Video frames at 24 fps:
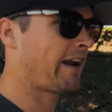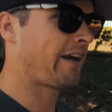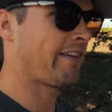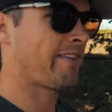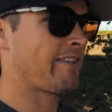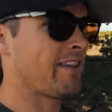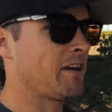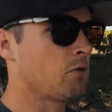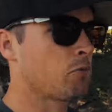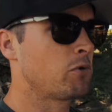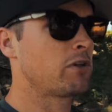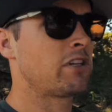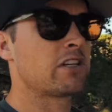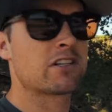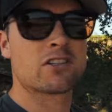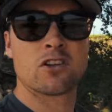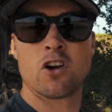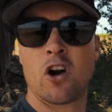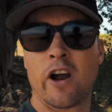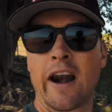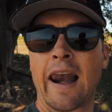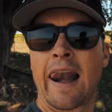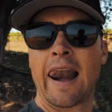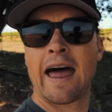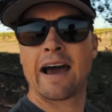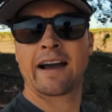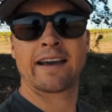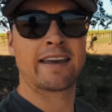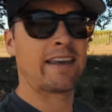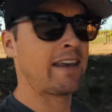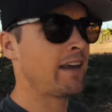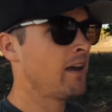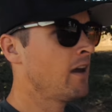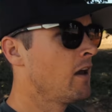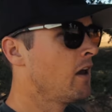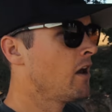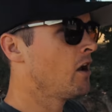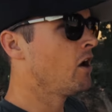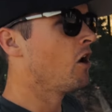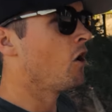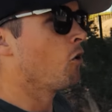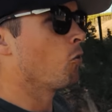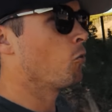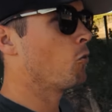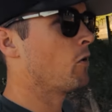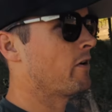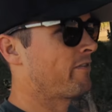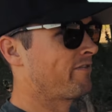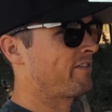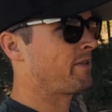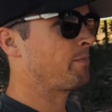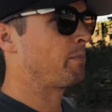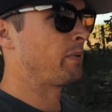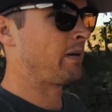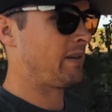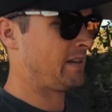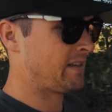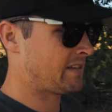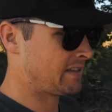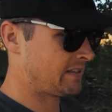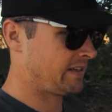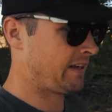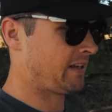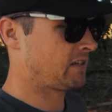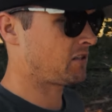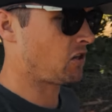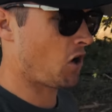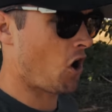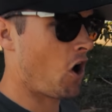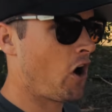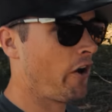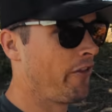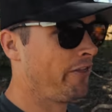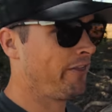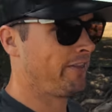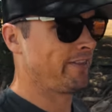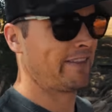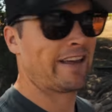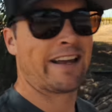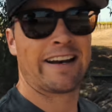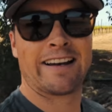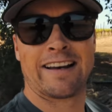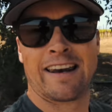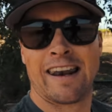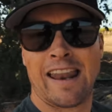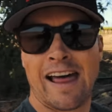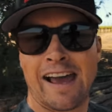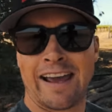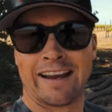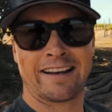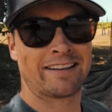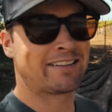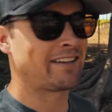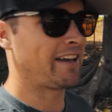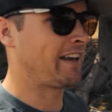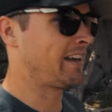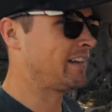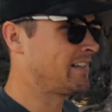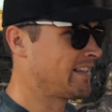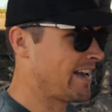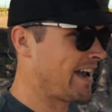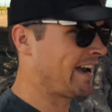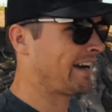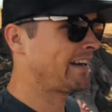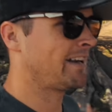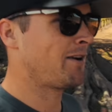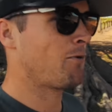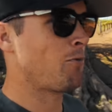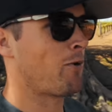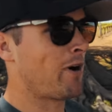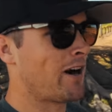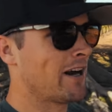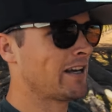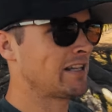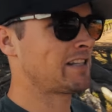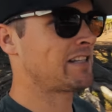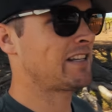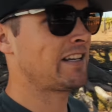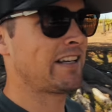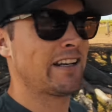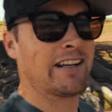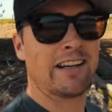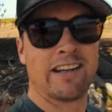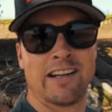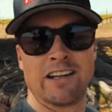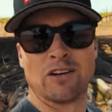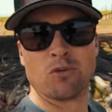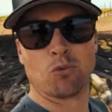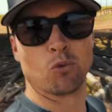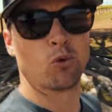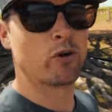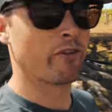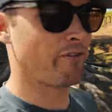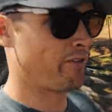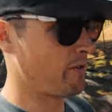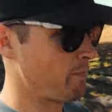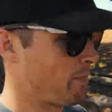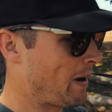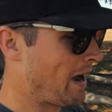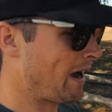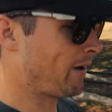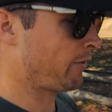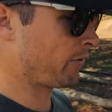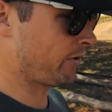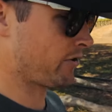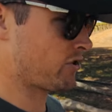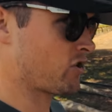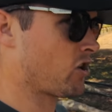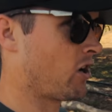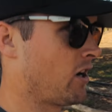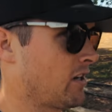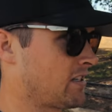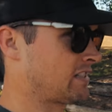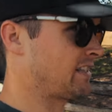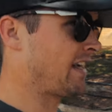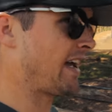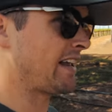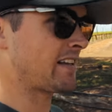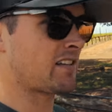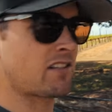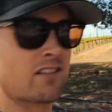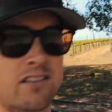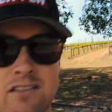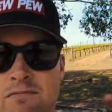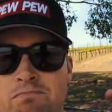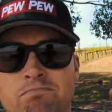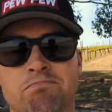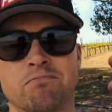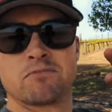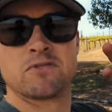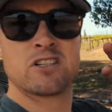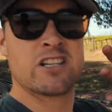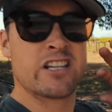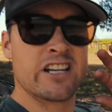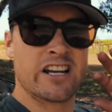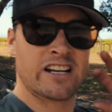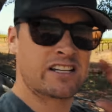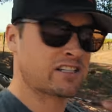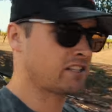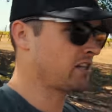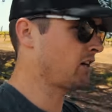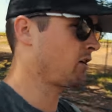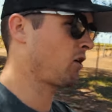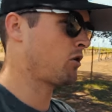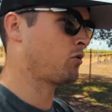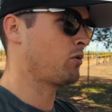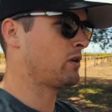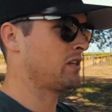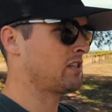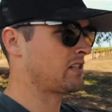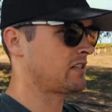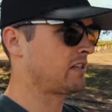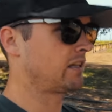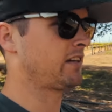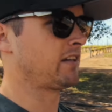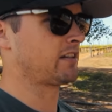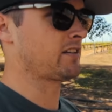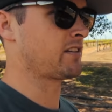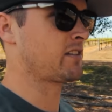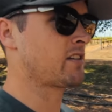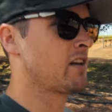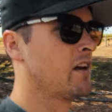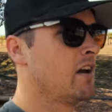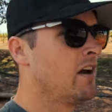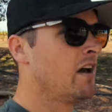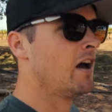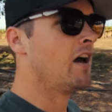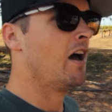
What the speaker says: I think we just got lucky with the ballistics on that it liked exactly where I seated it with the powder charge. That's just a coincidence.